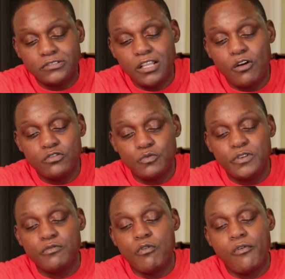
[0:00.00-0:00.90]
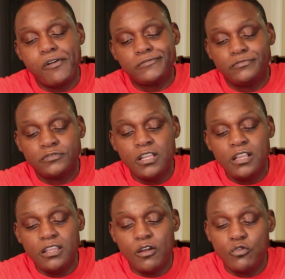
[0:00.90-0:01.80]
Long as we growing,
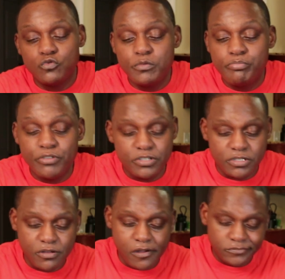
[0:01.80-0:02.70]
long as we pushing.